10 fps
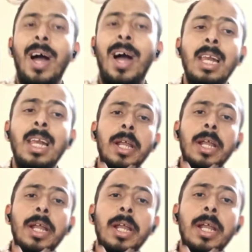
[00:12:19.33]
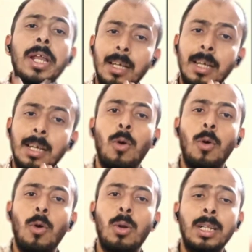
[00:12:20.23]
So while creating the
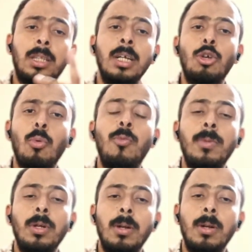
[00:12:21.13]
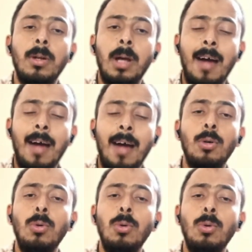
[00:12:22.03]
firewall rule, one thing you
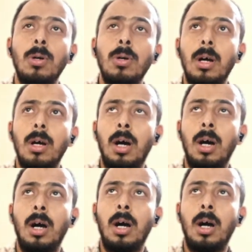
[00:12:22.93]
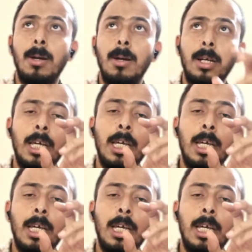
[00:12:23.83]
have to uh,